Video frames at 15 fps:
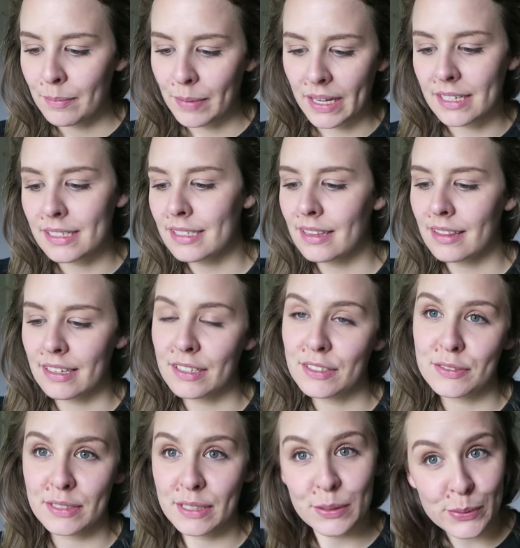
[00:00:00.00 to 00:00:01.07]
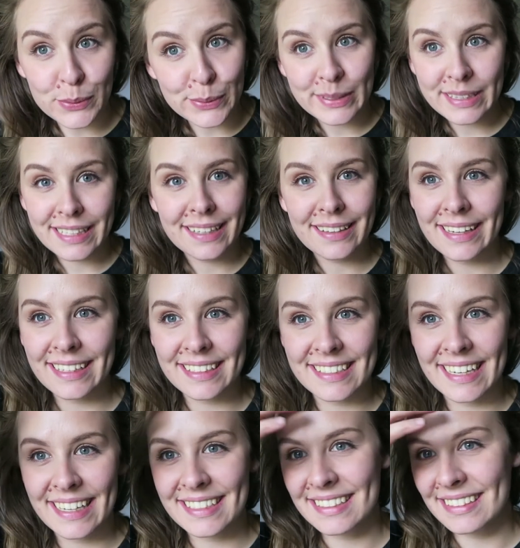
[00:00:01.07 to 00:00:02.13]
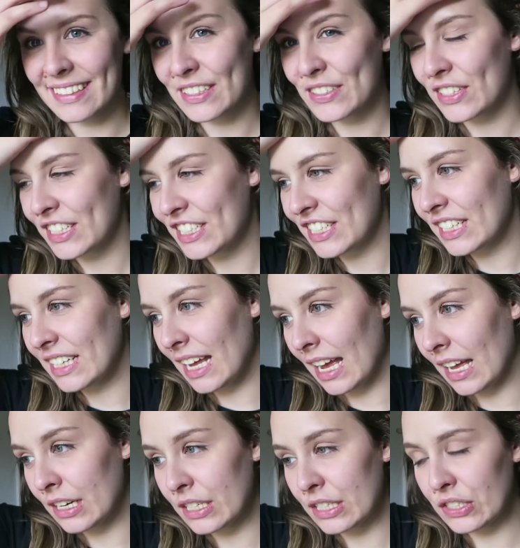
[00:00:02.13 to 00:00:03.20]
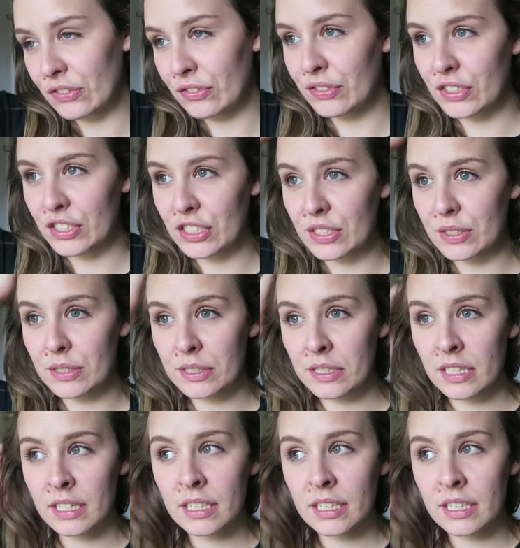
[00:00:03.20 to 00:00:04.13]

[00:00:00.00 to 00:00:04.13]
painted things really awkwardly like today's illustration, and for just